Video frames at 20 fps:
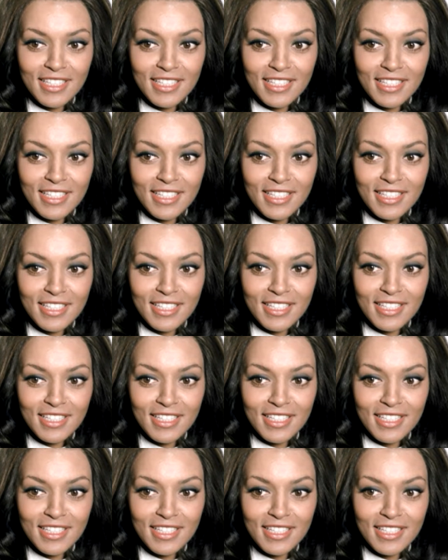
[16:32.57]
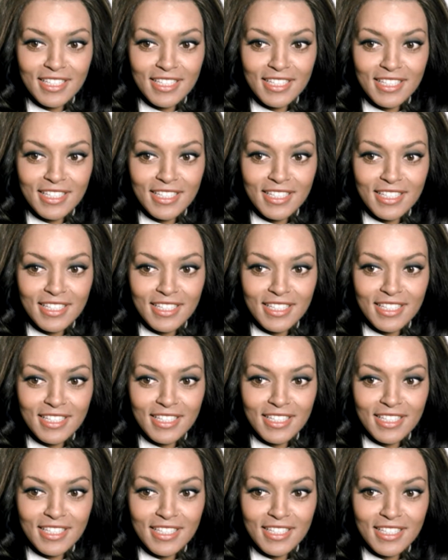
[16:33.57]

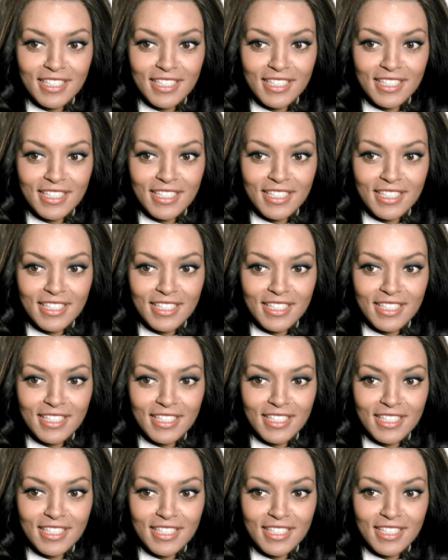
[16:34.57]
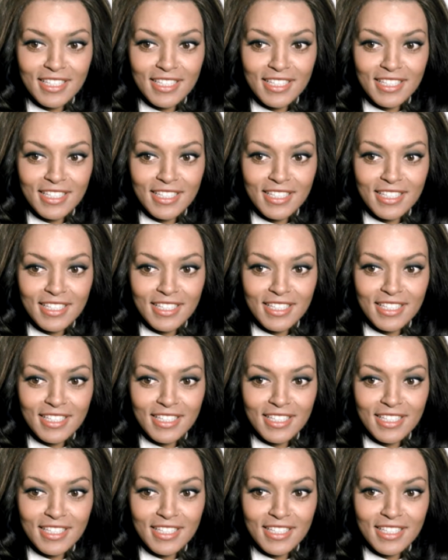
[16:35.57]

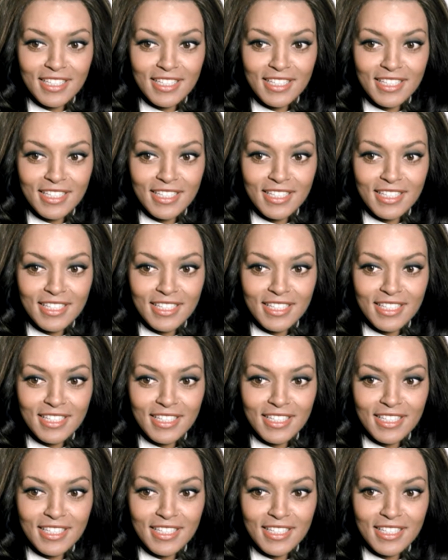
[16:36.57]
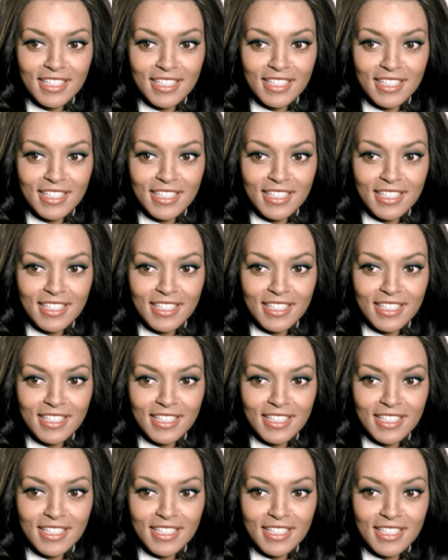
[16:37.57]

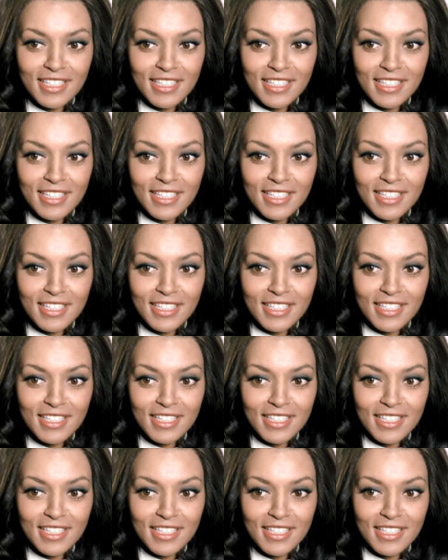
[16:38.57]
[no speech]